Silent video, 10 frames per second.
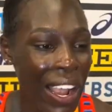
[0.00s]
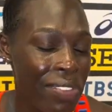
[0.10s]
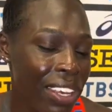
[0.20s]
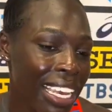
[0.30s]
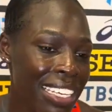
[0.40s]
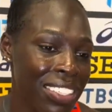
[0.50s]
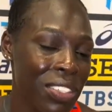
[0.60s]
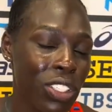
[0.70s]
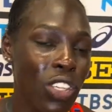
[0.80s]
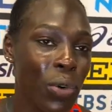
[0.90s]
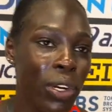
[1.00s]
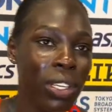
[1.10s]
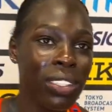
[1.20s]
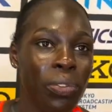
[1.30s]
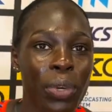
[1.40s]
I feel like as so we
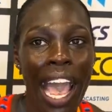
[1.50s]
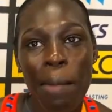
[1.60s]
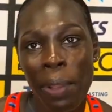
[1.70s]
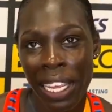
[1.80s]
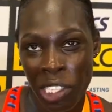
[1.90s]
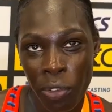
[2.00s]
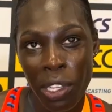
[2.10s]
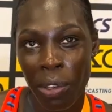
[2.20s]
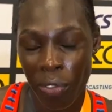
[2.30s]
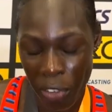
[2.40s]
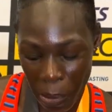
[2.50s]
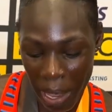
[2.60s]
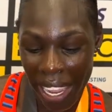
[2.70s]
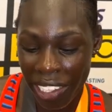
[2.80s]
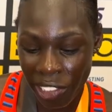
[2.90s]
were we had plans for the for the
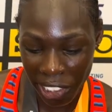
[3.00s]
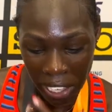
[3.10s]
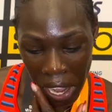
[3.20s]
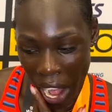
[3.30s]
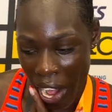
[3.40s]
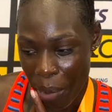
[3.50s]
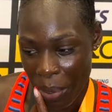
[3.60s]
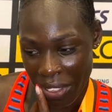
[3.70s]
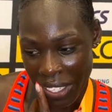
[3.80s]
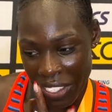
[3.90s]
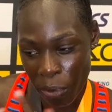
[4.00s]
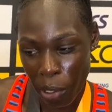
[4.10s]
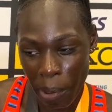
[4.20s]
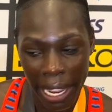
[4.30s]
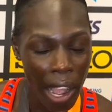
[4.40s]
page uh, but things didn't
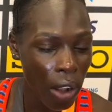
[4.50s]
really play out.